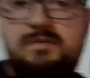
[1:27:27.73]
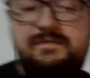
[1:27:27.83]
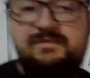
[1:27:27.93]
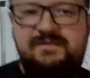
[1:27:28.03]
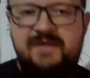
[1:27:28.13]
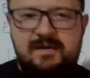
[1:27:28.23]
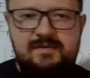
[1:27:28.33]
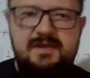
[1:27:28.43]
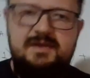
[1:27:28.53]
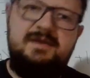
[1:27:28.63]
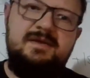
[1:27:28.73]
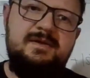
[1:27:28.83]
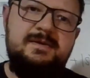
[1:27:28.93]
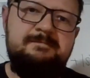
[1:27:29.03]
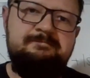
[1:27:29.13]
a
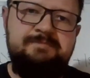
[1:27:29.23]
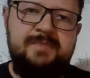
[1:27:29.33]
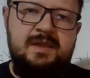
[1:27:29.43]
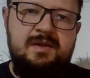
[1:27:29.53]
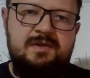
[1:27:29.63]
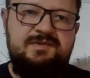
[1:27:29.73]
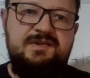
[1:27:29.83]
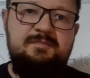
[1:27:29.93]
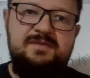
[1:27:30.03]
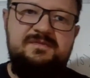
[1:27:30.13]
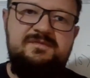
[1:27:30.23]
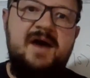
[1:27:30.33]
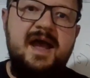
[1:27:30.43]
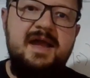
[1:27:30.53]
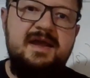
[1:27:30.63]
very
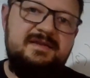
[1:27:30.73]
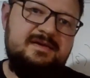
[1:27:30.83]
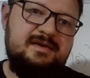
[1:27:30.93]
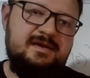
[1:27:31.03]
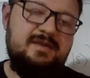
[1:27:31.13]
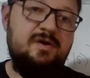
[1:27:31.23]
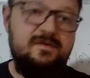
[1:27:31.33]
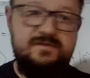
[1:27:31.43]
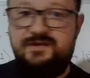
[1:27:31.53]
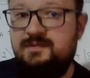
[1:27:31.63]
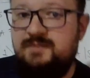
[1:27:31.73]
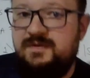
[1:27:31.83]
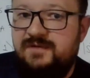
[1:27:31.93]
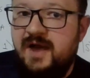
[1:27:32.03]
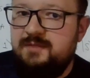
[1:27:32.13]
simplified and
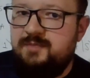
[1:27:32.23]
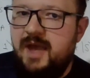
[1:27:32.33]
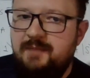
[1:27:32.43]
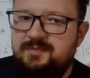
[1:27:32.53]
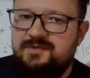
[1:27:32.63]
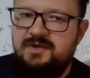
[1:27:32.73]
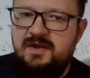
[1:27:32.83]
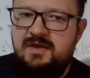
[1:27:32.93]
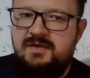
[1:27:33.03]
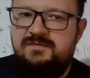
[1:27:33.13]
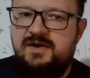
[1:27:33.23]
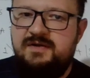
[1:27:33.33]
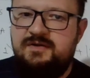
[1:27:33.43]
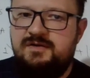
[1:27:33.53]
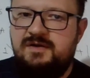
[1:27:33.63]
oversimplified, perhaps,
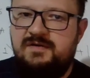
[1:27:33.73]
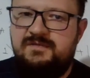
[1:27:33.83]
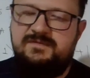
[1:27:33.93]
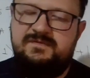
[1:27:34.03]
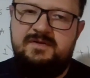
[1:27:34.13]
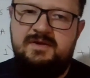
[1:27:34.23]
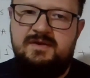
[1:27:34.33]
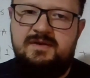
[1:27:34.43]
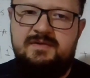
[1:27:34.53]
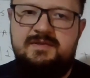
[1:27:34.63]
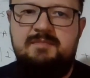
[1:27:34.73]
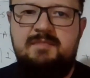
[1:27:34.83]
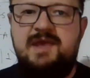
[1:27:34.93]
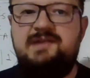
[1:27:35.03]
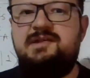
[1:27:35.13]
version of the
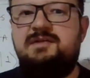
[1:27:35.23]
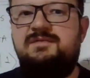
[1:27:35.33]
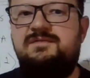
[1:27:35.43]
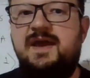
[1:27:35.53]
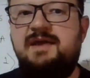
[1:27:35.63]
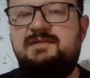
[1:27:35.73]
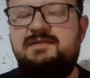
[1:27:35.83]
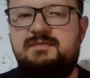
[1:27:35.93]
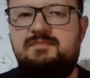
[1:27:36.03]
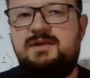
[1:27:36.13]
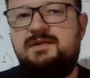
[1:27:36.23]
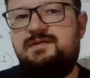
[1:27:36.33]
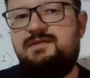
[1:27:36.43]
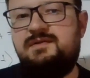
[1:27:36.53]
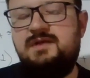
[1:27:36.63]
Maser effect, but
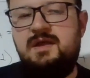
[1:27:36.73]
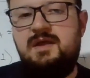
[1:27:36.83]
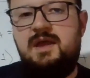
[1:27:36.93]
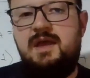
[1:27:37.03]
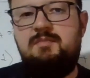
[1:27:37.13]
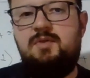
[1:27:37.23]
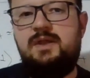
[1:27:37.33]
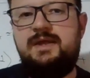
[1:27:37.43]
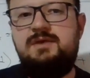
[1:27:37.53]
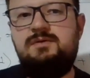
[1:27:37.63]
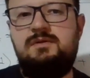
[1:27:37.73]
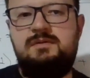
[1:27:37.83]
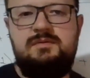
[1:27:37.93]
is a molecule